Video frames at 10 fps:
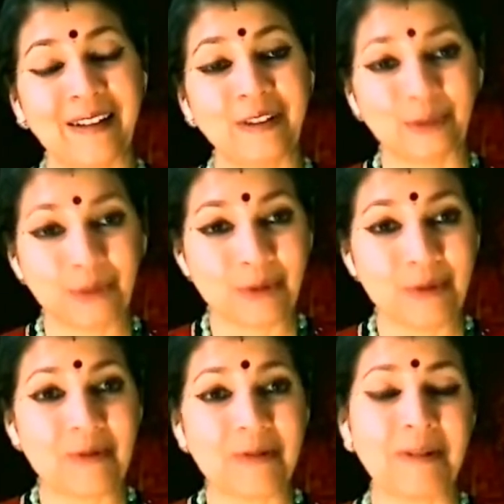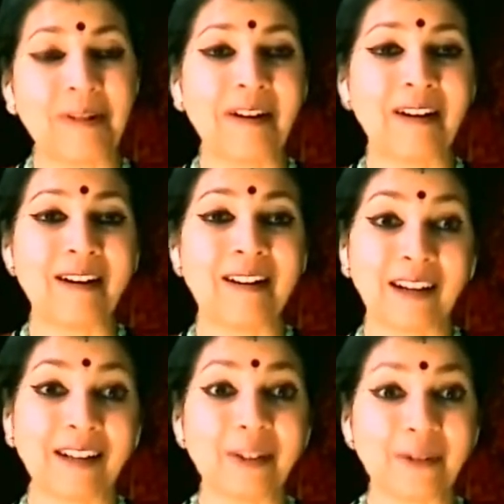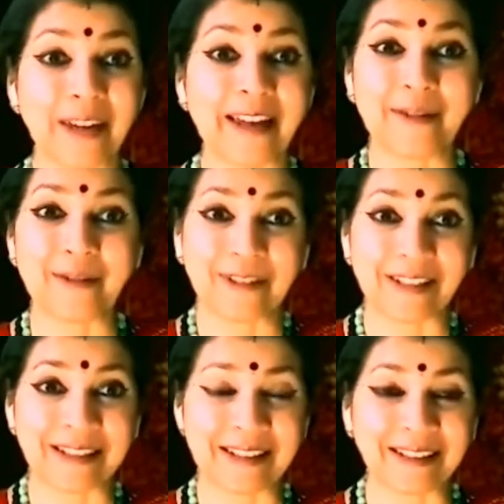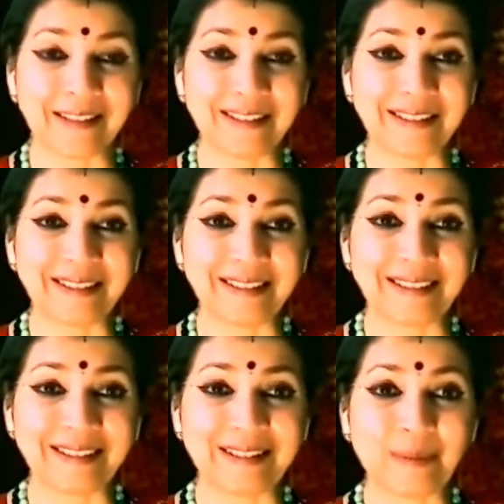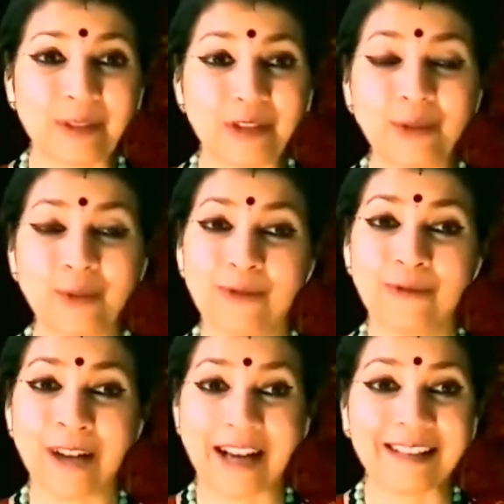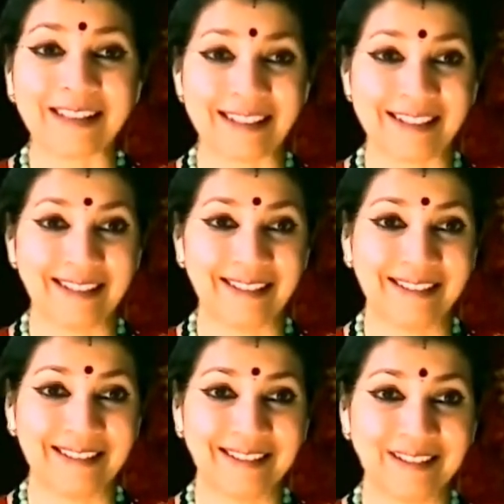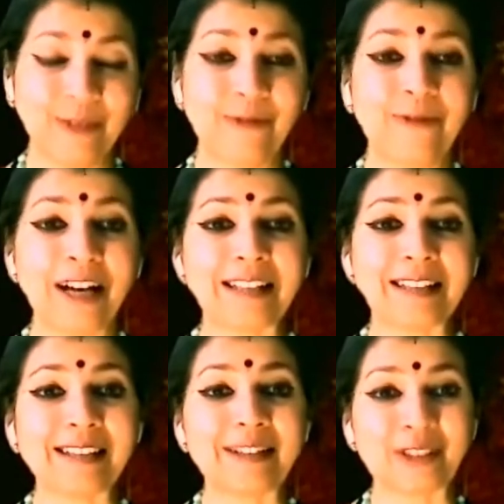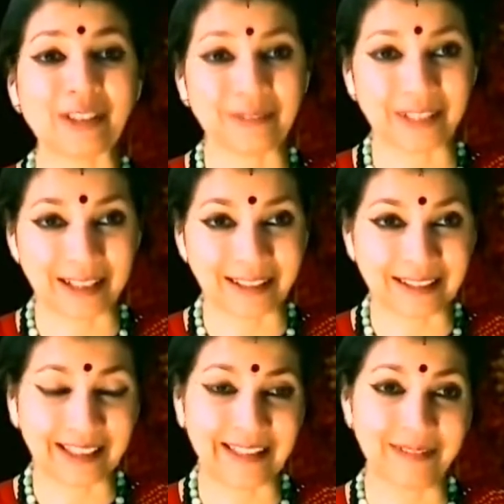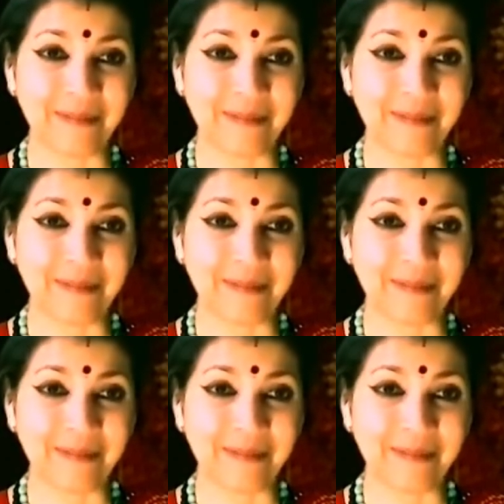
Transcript: you are unaware of it, but you fasted. You fasted on Shivaratri.